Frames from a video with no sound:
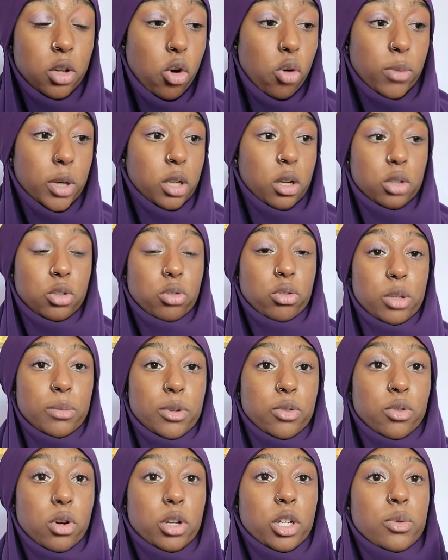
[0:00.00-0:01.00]
Oh my god, don't get
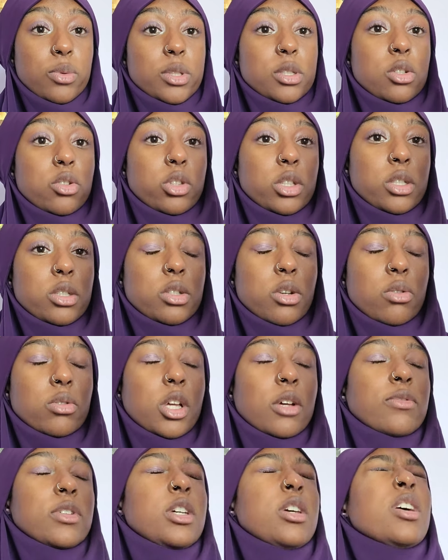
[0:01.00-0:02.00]
me wrong. It was literally so
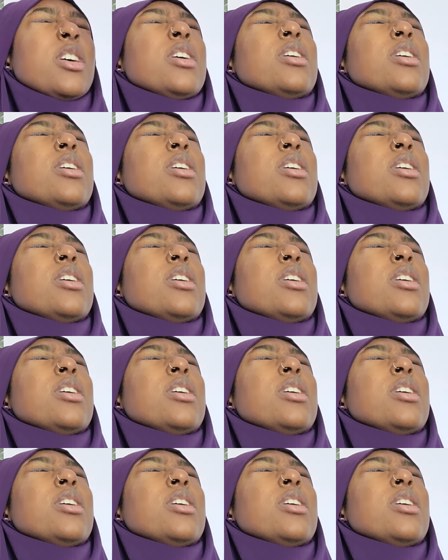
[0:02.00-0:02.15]
lovely.